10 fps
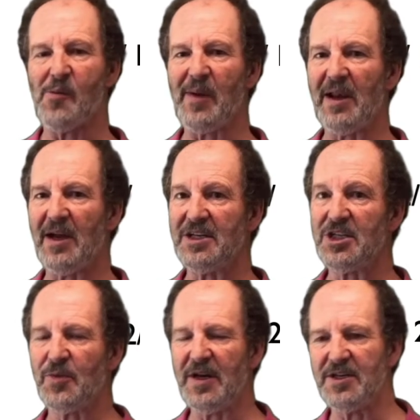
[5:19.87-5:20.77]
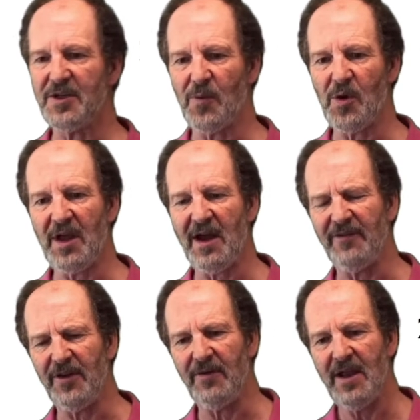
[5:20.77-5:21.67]
it'll be lightish winds and what have
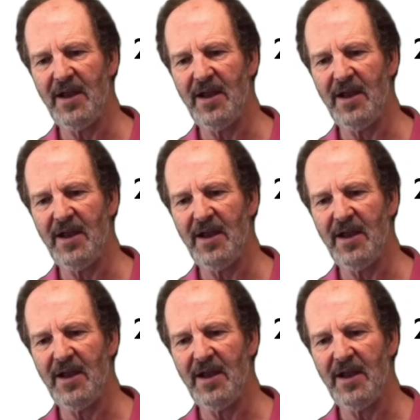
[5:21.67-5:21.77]
you,